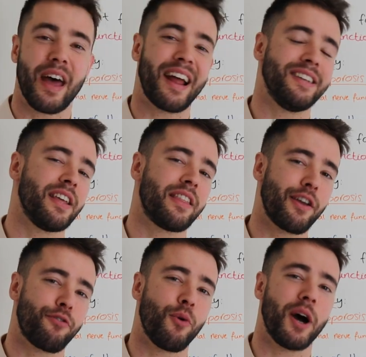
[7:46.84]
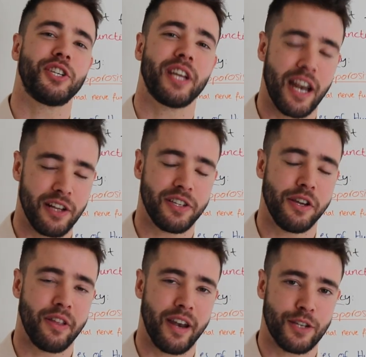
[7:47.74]
that, I say thank you for watching and I'll see
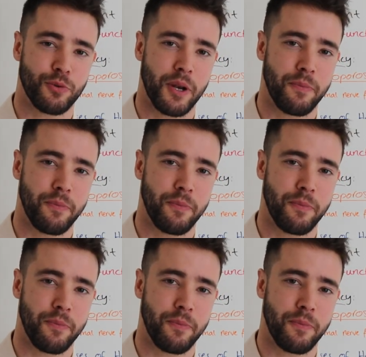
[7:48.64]
you in the next one.